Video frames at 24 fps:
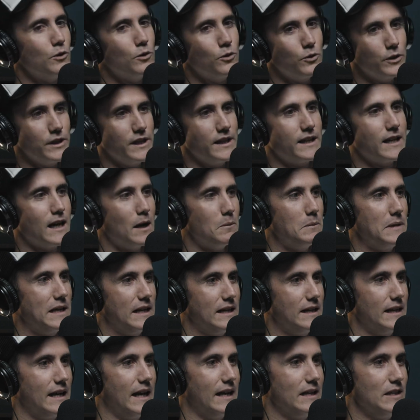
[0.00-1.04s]
or you come in
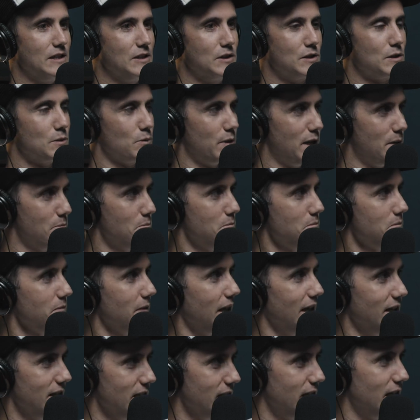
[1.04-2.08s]
and you swim
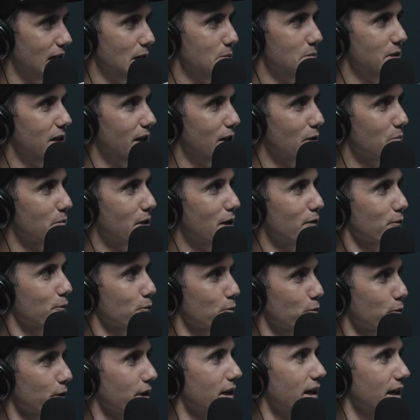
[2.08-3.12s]
and you keep your head above
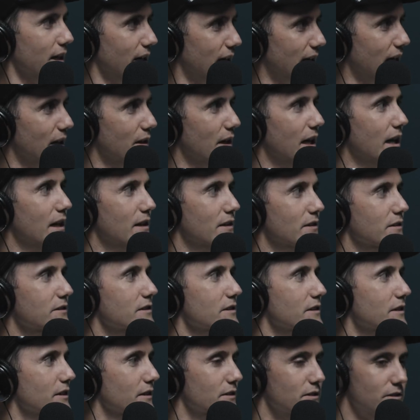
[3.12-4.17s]
water, and
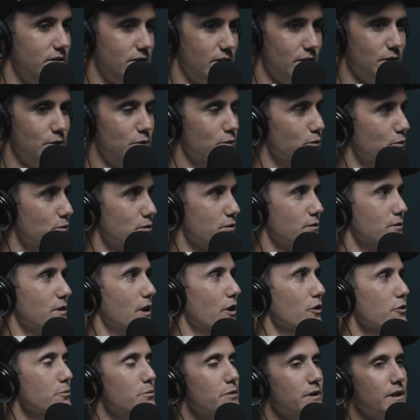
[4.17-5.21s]
the doors will
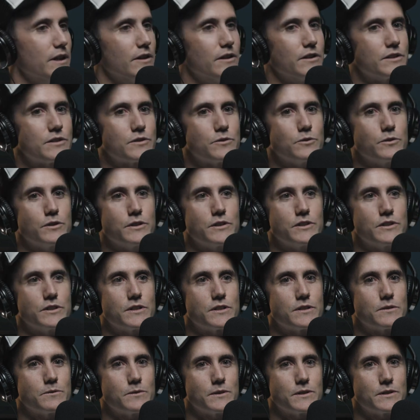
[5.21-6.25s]
open." And I sort of
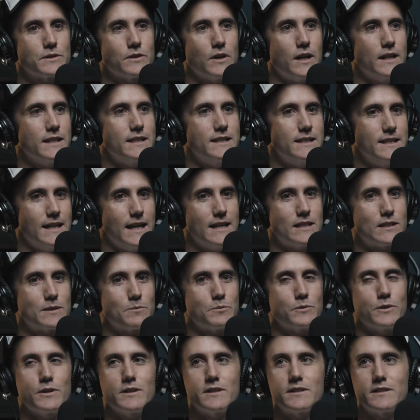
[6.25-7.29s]
just was like
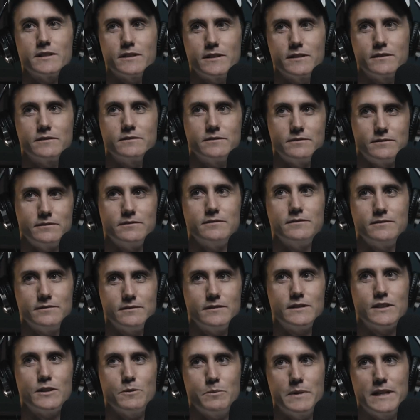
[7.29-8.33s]
desperate
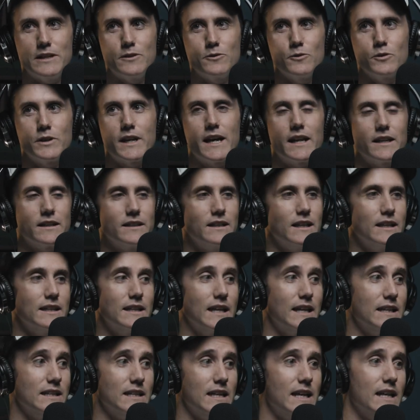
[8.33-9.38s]
to be good at it.
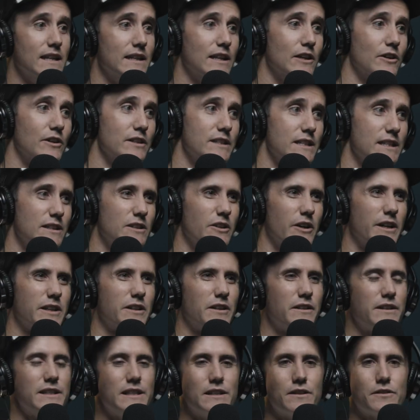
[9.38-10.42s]
And then I did like, I
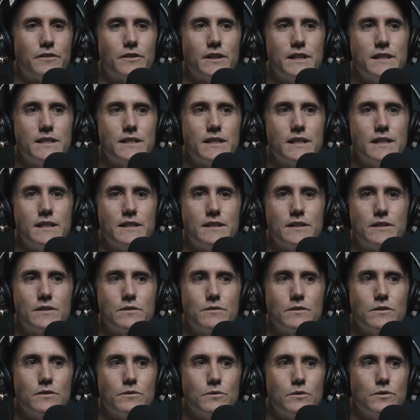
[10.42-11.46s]
think 3 seasons with
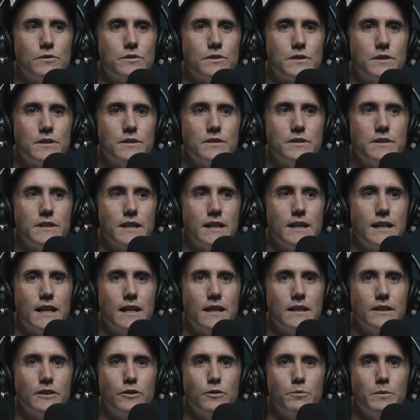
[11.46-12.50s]
the Roosters, and then a
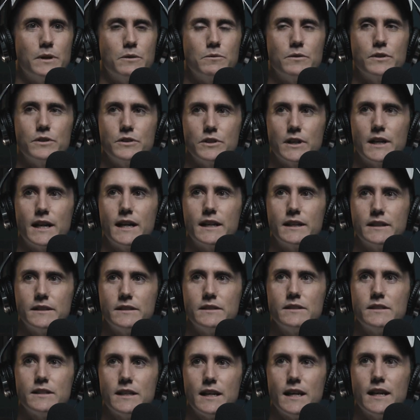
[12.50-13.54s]
little bit with the
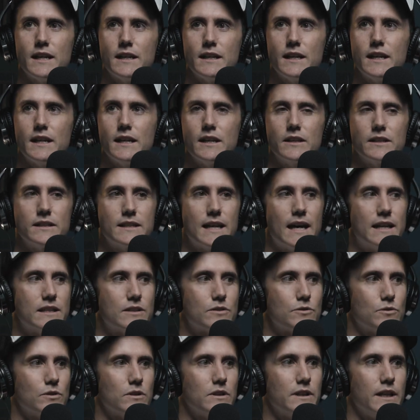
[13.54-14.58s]
Dragons. Really? And then that
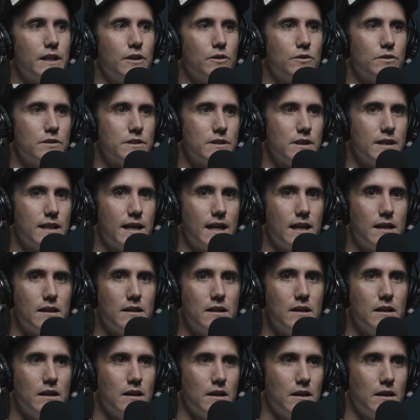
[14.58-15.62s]
sort of led on to then